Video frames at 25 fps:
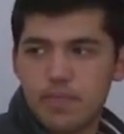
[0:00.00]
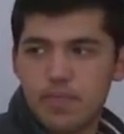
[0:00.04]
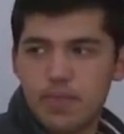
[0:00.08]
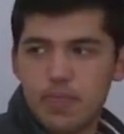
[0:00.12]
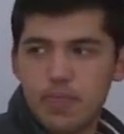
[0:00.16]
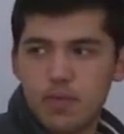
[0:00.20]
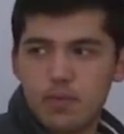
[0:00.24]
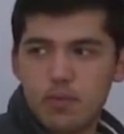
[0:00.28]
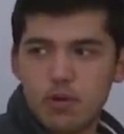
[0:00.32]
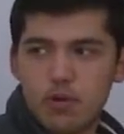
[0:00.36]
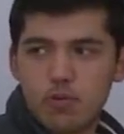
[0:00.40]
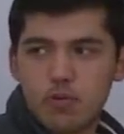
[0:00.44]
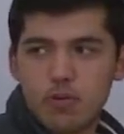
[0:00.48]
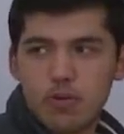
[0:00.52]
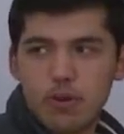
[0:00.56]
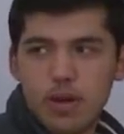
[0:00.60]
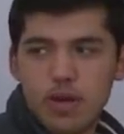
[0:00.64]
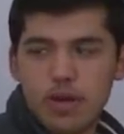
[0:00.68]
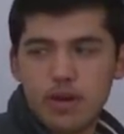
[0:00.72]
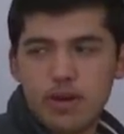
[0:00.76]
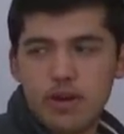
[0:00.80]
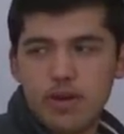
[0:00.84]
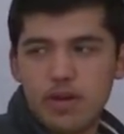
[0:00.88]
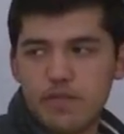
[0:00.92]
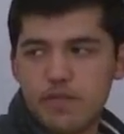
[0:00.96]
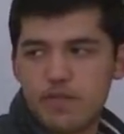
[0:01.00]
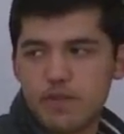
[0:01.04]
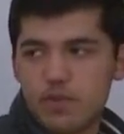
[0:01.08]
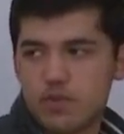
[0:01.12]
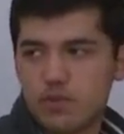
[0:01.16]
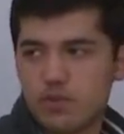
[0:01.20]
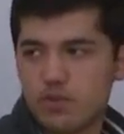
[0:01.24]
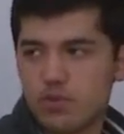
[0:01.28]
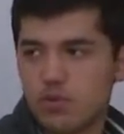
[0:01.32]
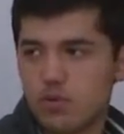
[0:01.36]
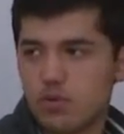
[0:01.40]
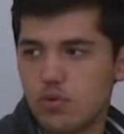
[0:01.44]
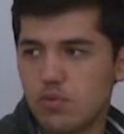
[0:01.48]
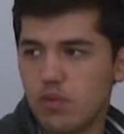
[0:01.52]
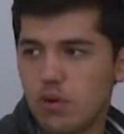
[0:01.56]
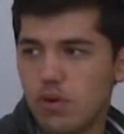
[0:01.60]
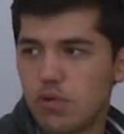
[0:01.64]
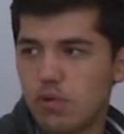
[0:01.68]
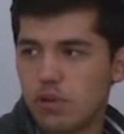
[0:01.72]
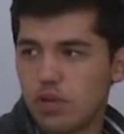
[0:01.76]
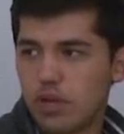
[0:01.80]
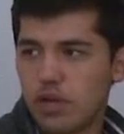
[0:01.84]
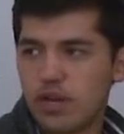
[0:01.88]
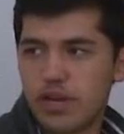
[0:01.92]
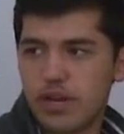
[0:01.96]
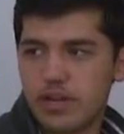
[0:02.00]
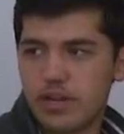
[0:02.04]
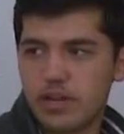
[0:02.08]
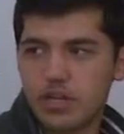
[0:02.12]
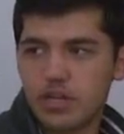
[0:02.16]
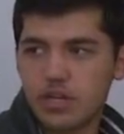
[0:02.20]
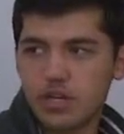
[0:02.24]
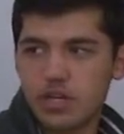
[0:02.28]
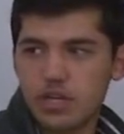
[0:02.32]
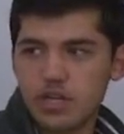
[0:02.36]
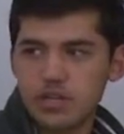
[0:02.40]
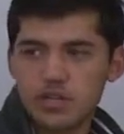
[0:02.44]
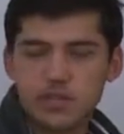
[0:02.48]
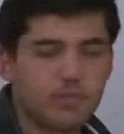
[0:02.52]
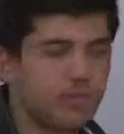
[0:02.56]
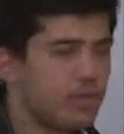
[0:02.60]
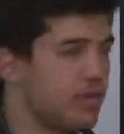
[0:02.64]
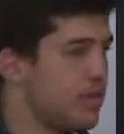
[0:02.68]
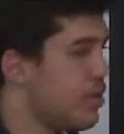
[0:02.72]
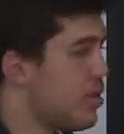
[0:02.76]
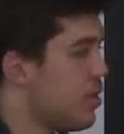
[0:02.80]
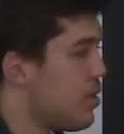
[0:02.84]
when we're writing our inference rule? What will our condition need to be?